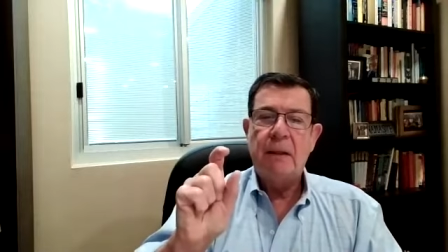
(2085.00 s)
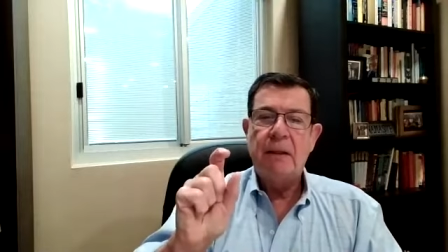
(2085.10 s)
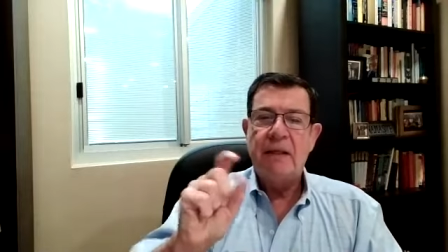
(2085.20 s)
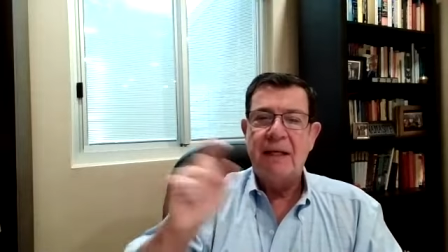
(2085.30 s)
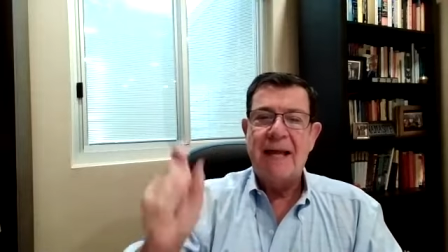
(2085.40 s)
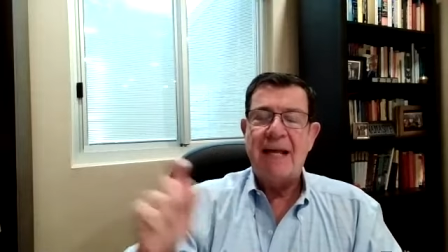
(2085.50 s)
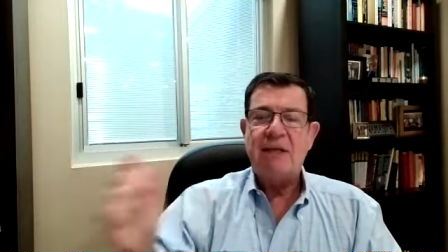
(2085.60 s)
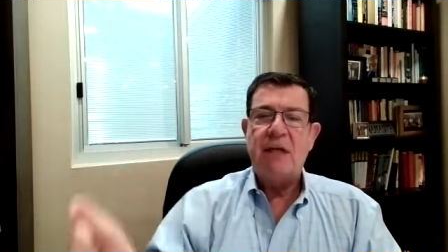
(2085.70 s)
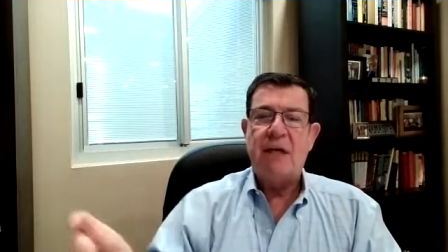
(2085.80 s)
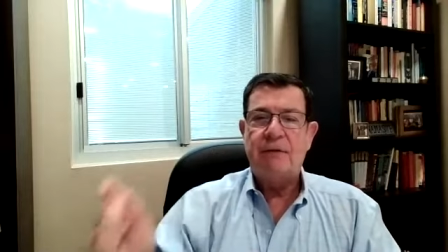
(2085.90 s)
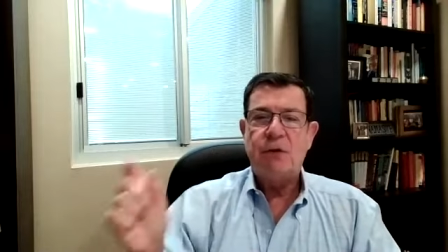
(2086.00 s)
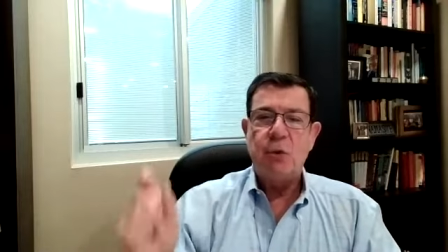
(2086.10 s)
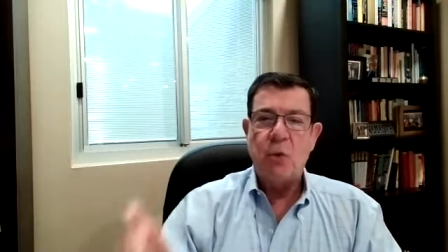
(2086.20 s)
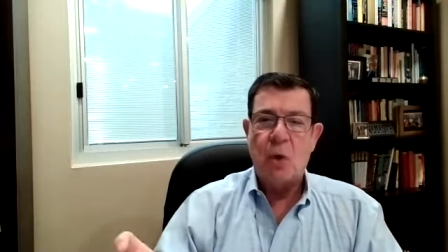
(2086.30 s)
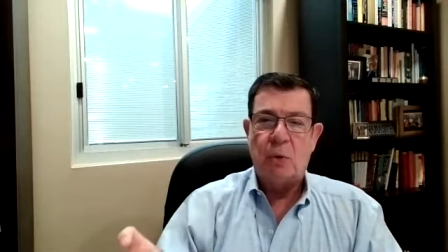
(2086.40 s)
the last day of
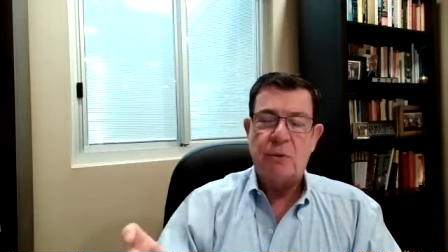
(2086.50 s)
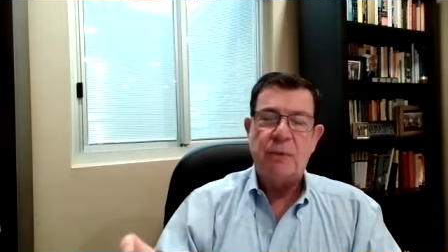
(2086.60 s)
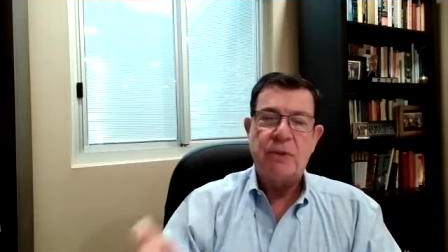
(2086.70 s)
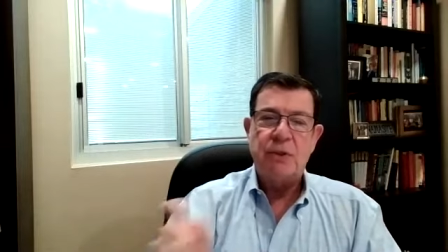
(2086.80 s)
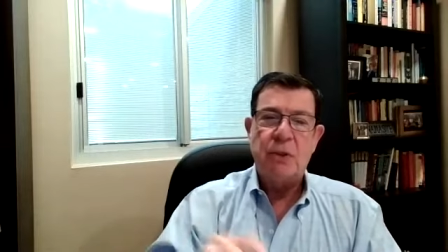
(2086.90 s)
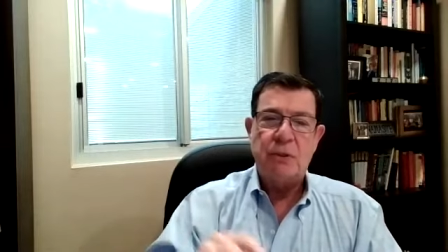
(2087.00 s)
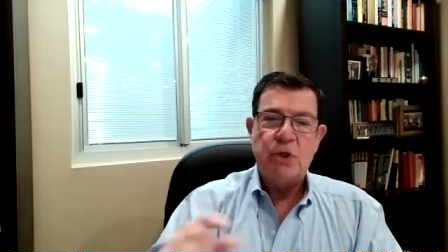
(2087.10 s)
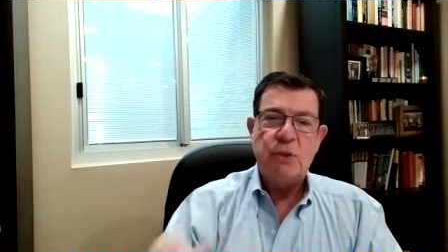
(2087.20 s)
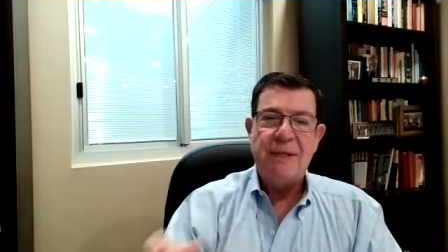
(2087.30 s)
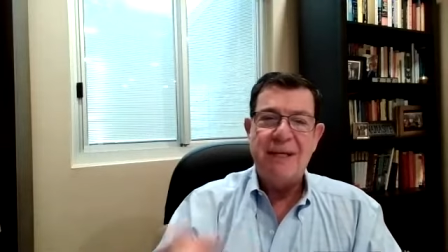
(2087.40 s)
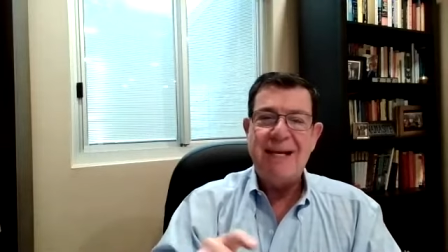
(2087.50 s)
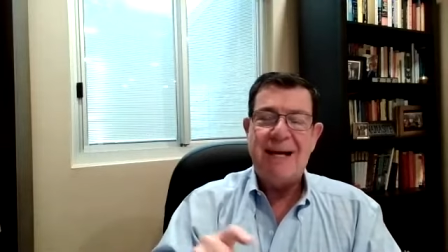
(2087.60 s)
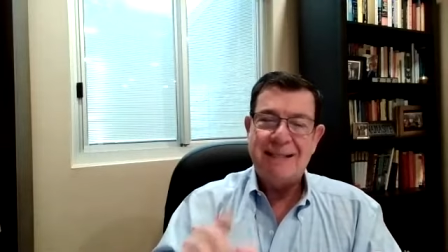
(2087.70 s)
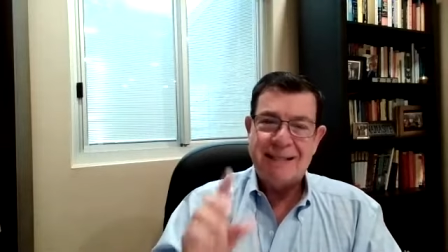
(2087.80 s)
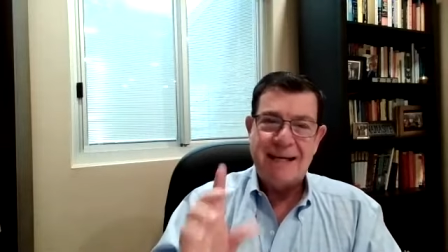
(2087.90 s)
Sukkot, which is on a Shmini
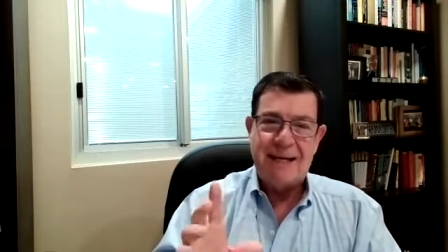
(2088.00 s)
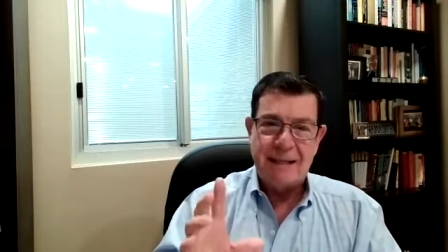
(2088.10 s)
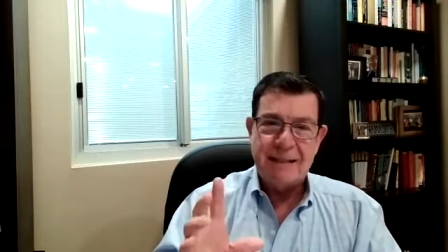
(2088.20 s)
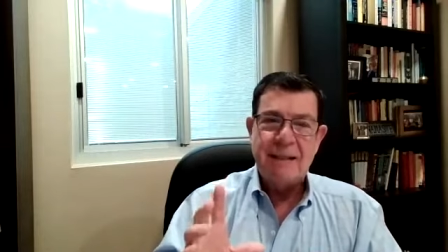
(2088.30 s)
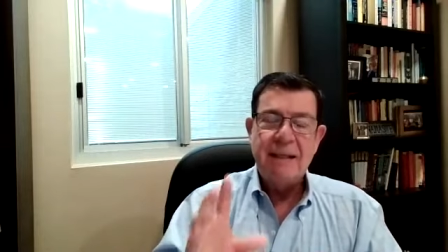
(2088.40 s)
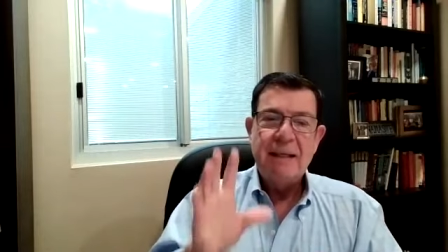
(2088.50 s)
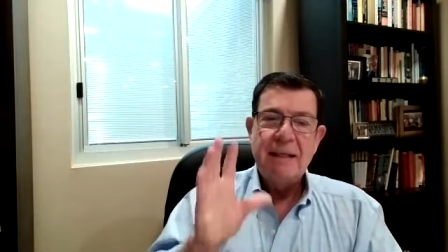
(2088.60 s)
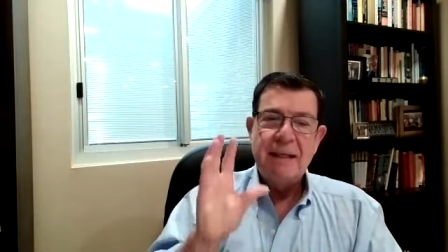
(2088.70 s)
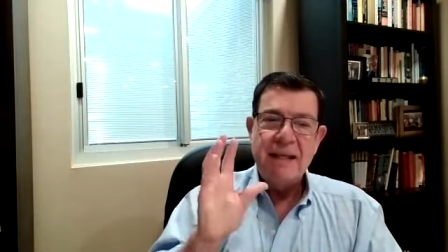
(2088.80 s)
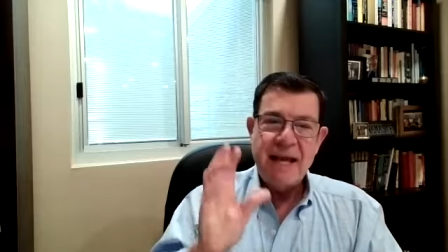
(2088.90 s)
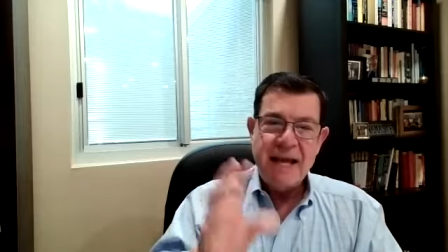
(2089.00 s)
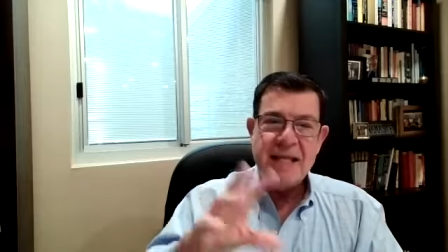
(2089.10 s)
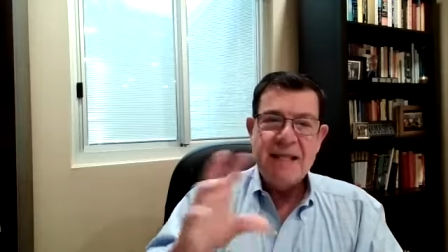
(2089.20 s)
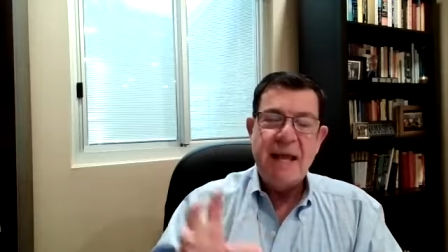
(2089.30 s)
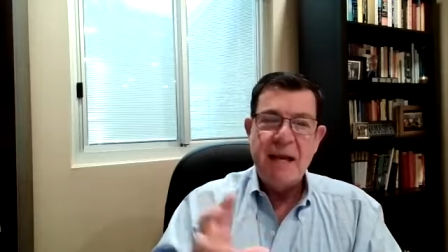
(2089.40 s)
Atzeret, the eighth
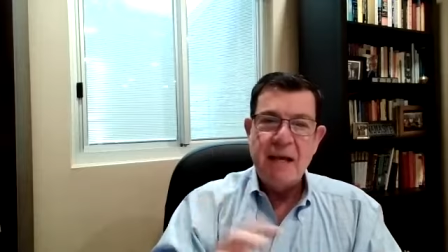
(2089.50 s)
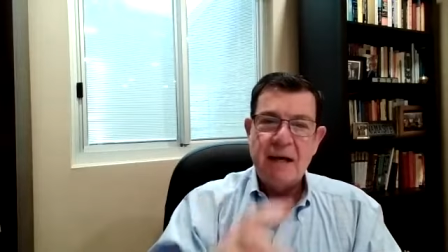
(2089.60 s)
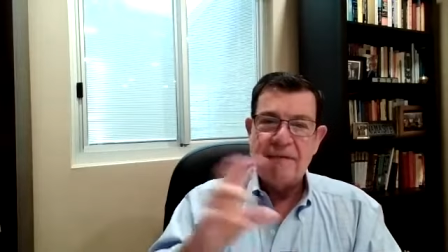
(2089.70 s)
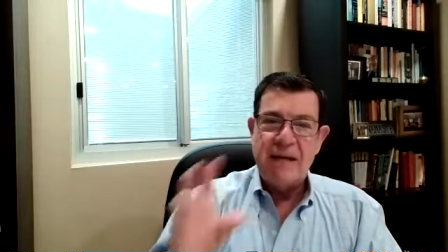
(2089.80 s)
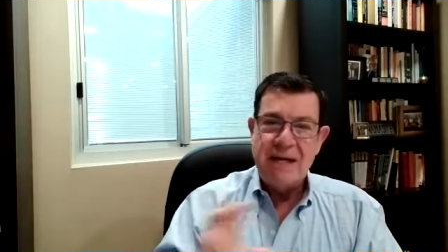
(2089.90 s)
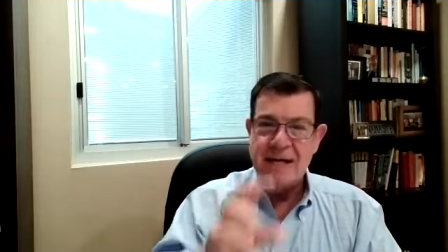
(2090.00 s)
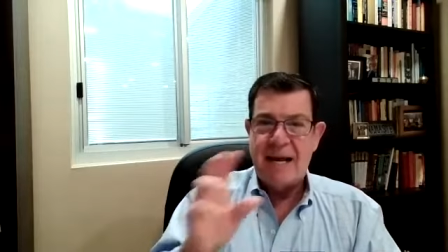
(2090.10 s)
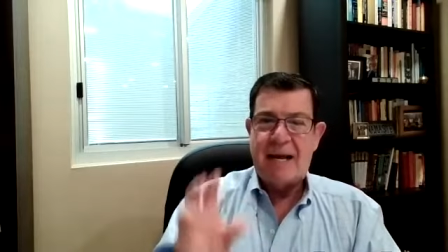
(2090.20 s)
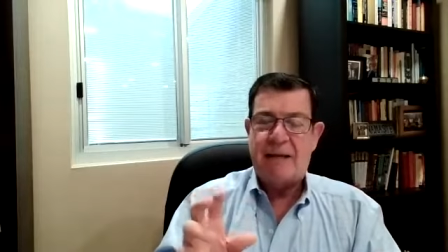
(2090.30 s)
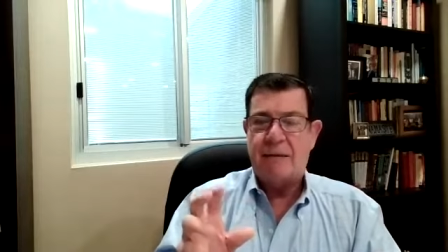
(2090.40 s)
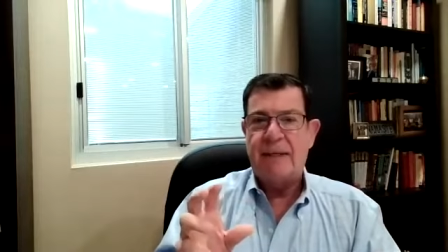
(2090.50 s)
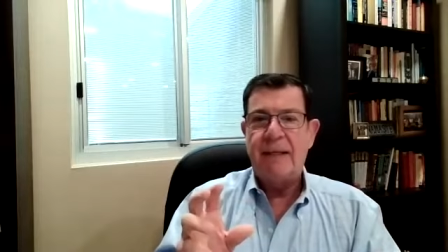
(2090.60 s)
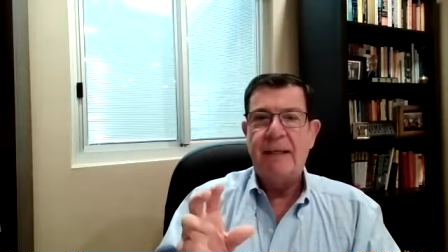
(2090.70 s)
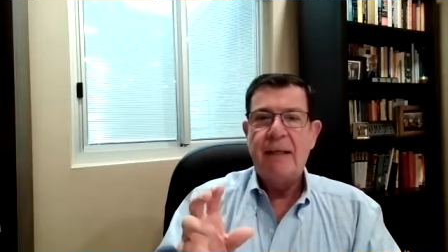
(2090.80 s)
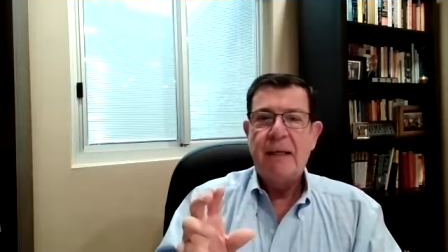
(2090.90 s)
day of ingathering,